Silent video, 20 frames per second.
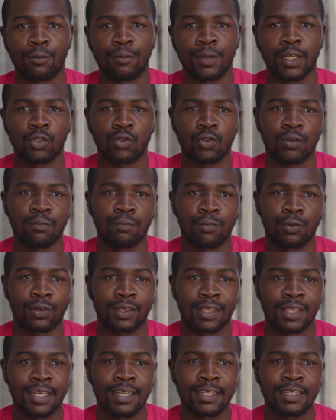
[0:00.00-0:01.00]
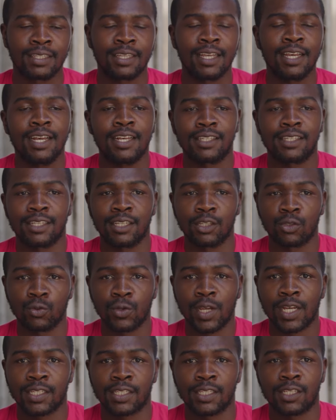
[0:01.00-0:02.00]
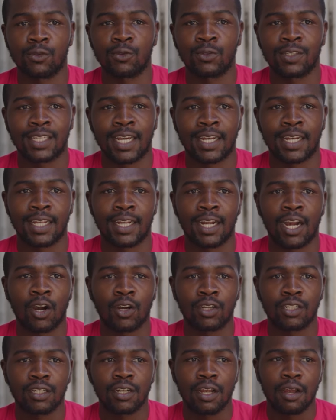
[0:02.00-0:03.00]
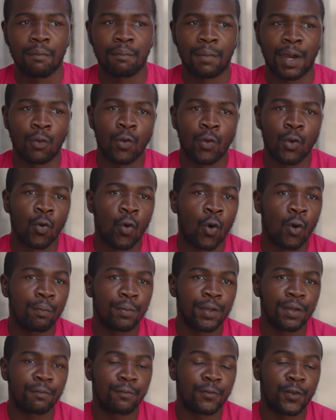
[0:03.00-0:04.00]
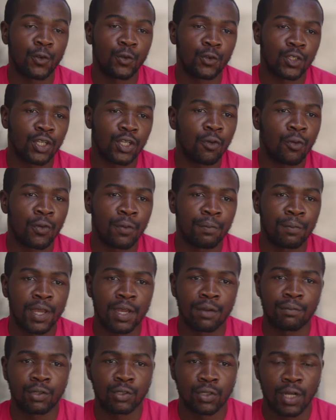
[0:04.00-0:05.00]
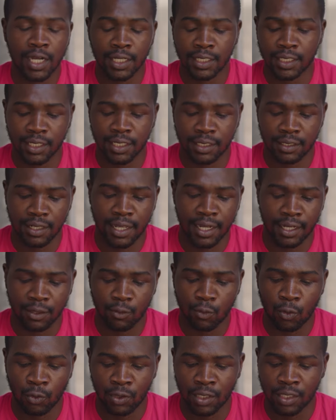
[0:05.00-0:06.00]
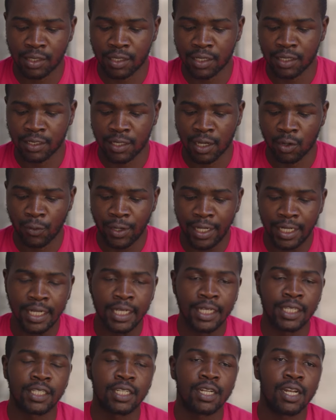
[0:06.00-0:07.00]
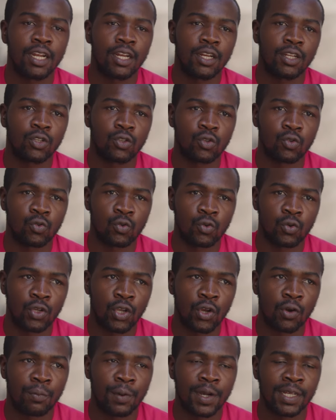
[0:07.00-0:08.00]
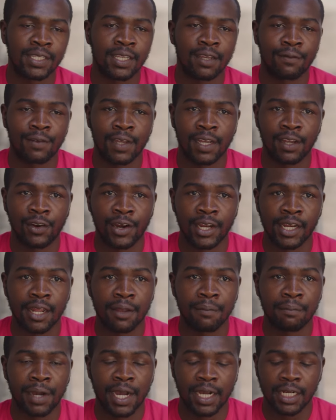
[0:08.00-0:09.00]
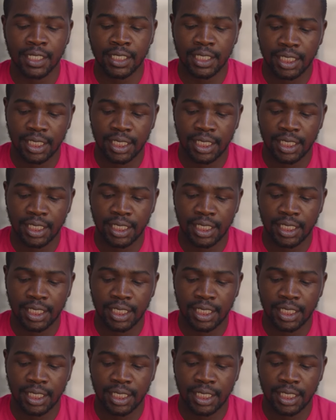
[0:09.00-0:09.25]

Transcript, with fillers: me to import things since we are still starting out. But we hope in future we'll be able to access like all the things that we need to help us have a greater impact.